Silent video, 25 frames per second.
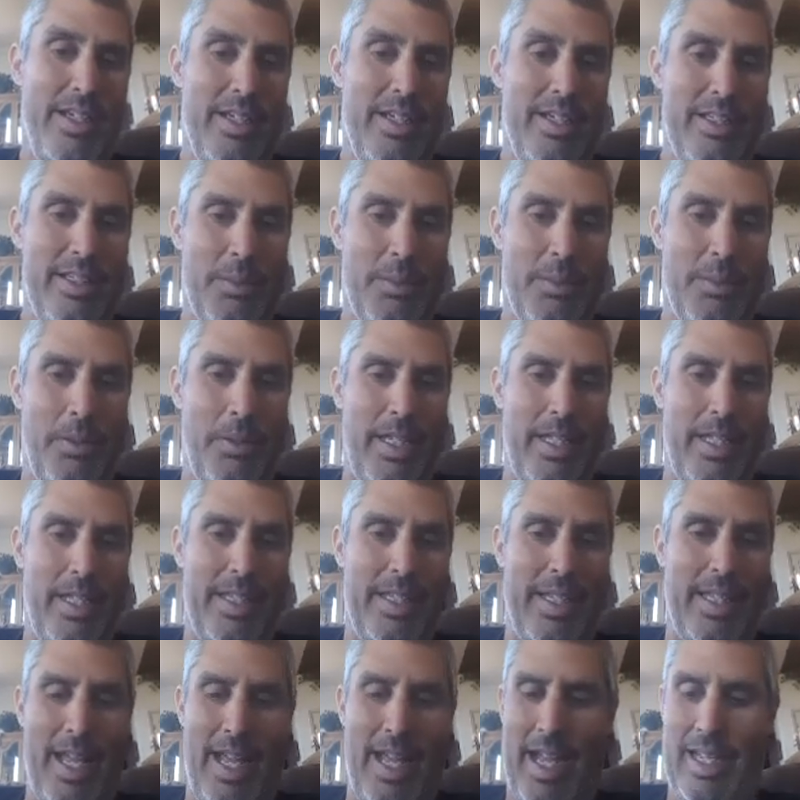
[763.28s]
to play at
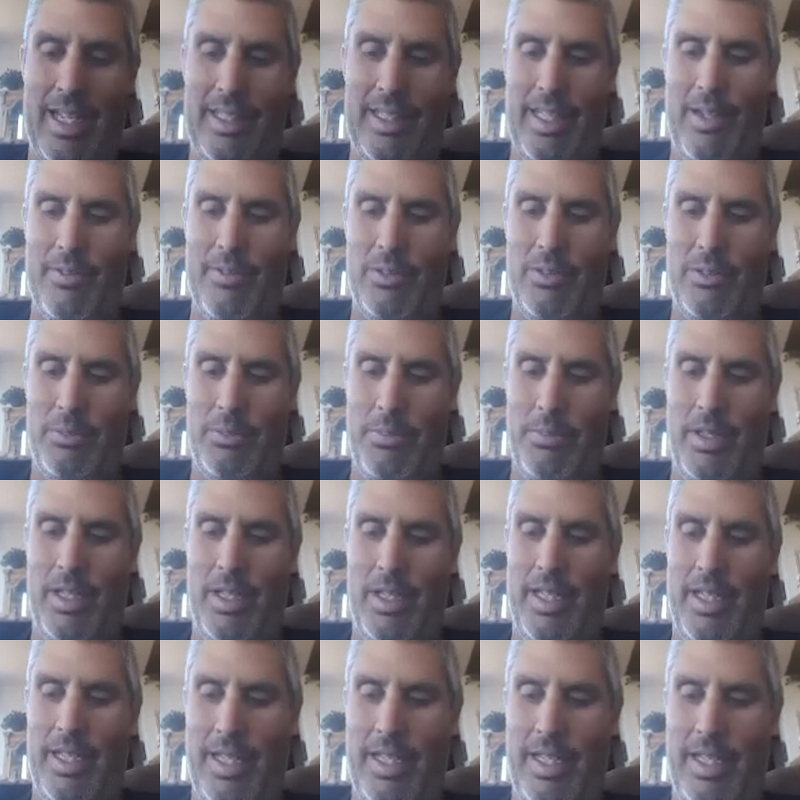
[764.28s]
that high level,
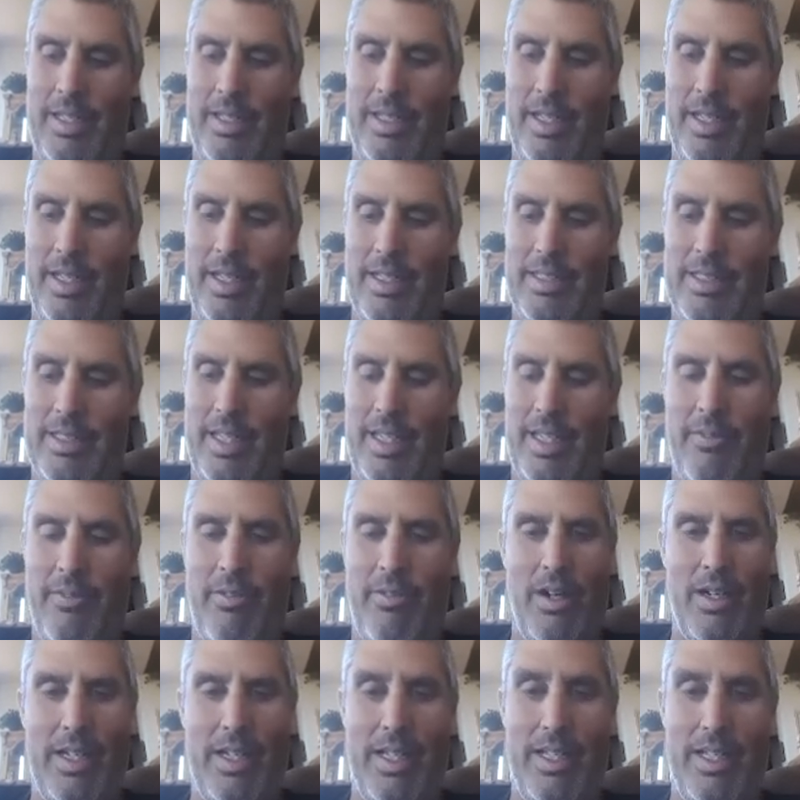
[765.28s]
but it does give
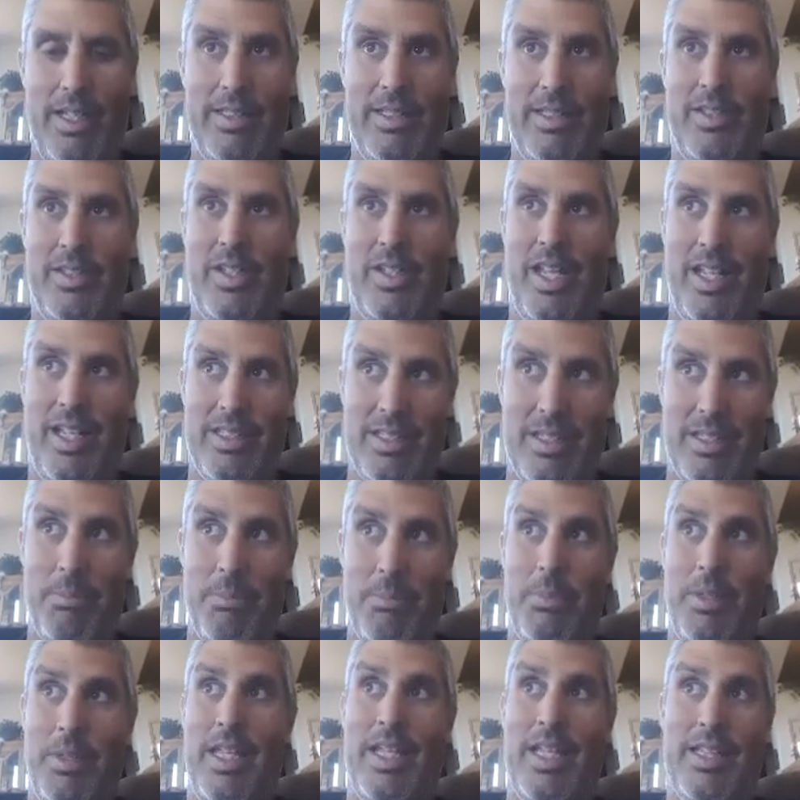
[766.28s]
our kids a chance to
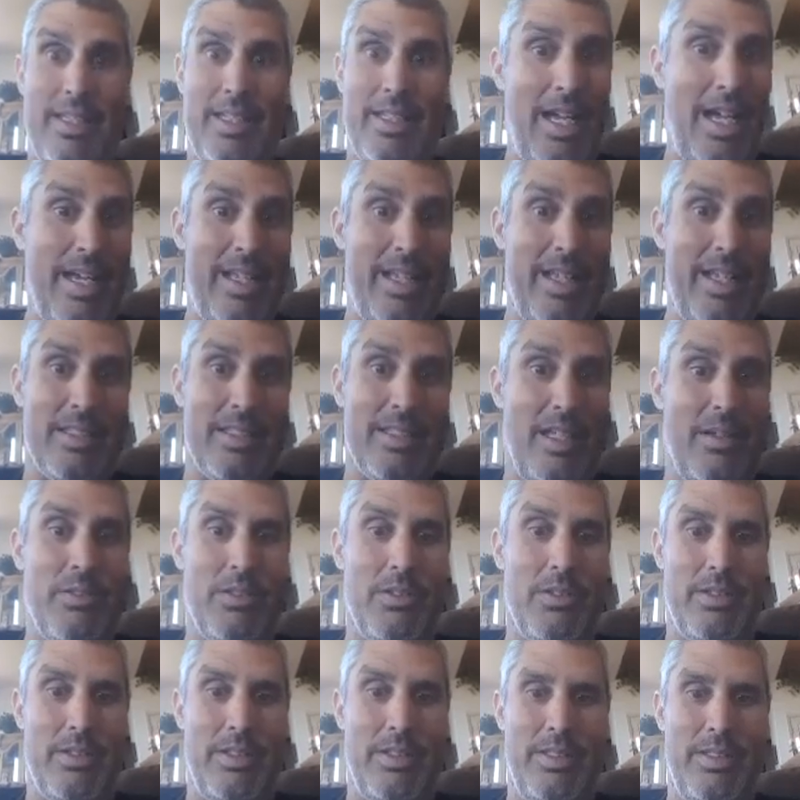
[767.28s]
be at the highest
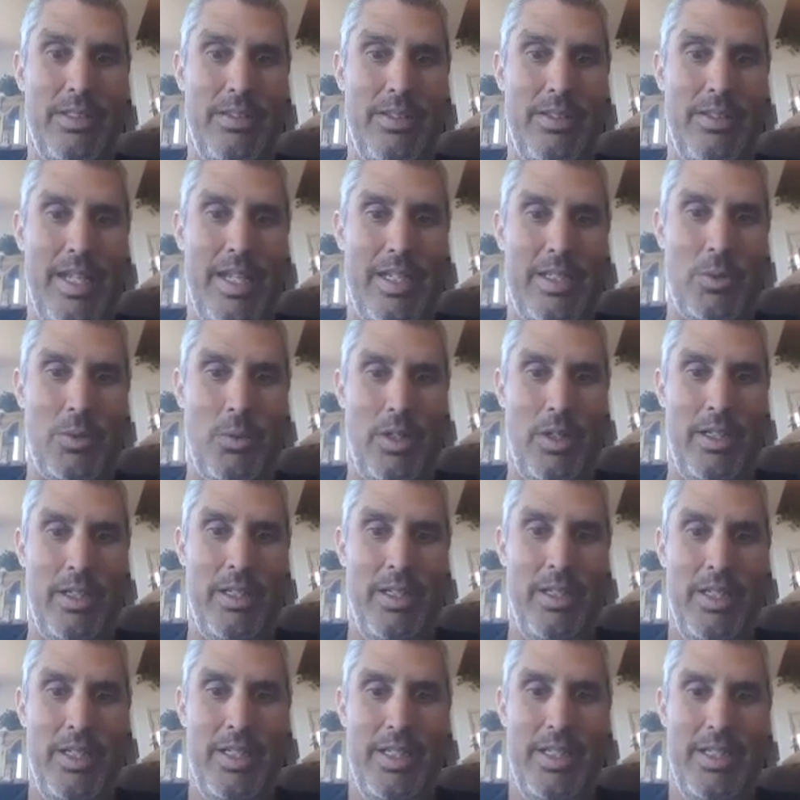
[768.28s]
level, and that's what
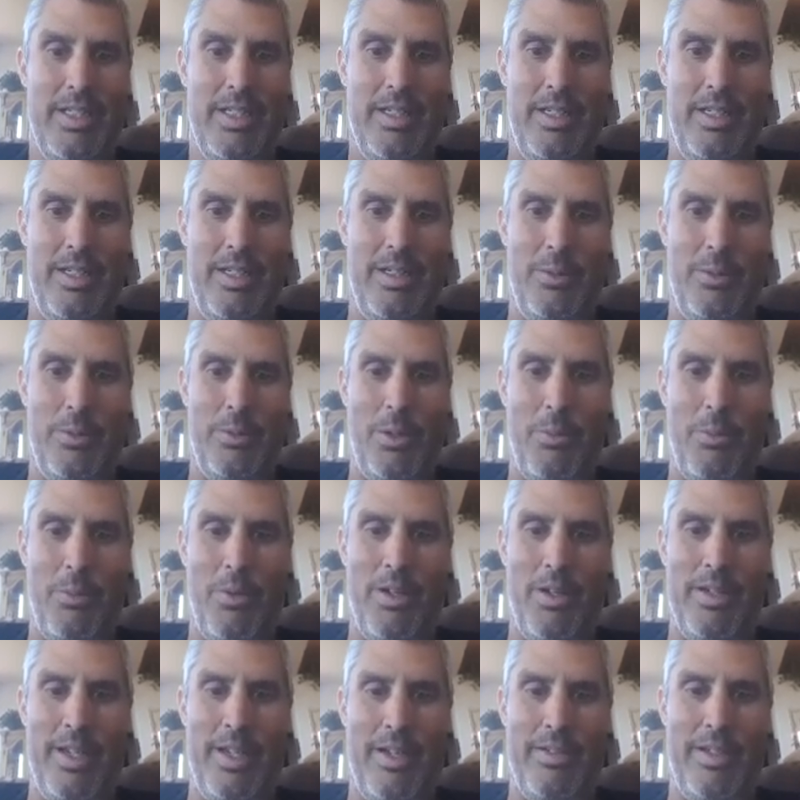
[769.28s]
we
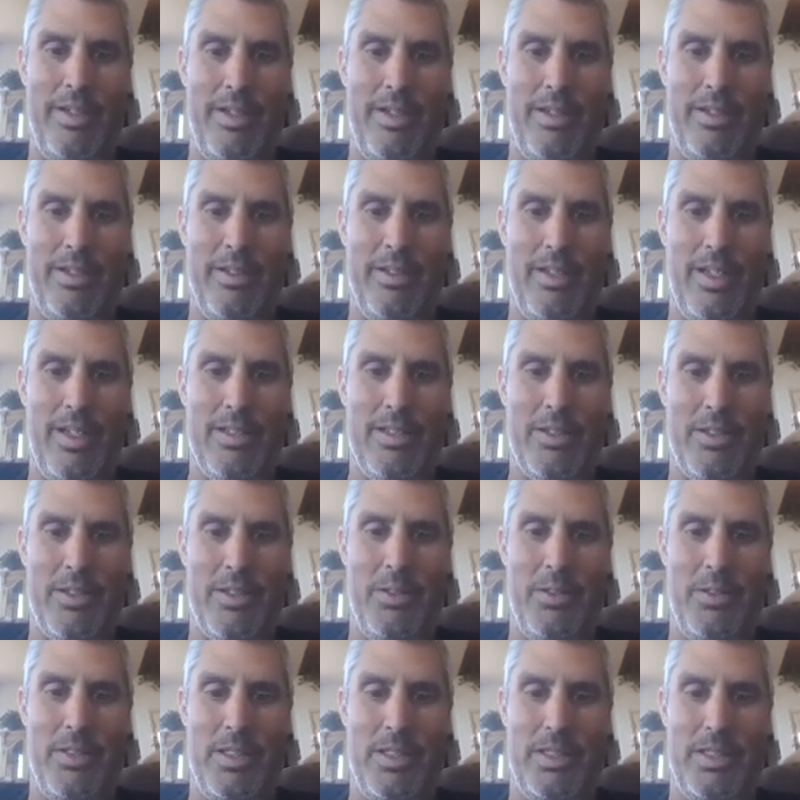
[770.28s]
want down here in Las
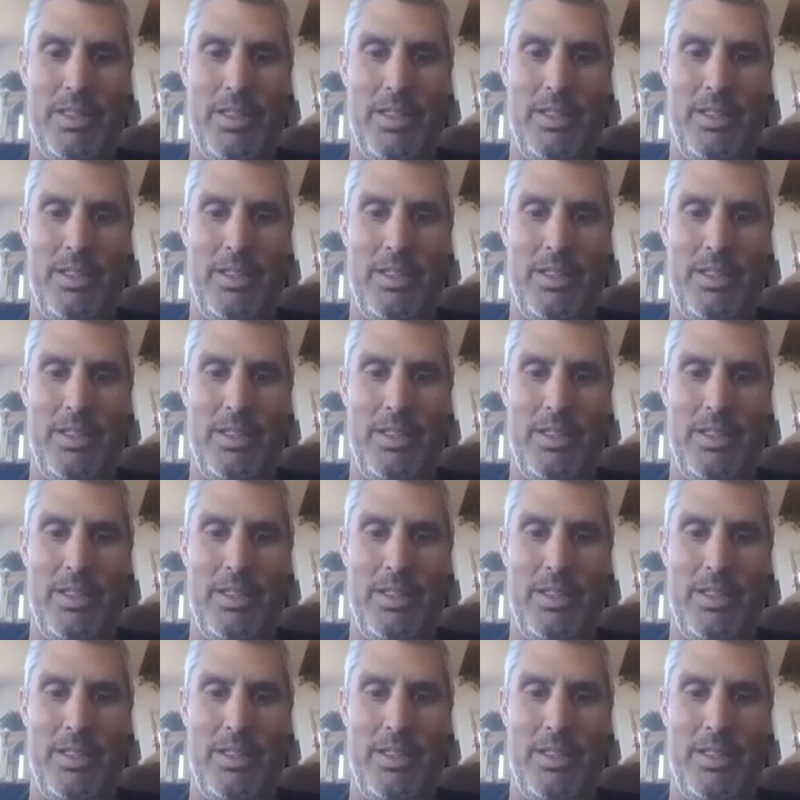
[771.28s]
Cruces.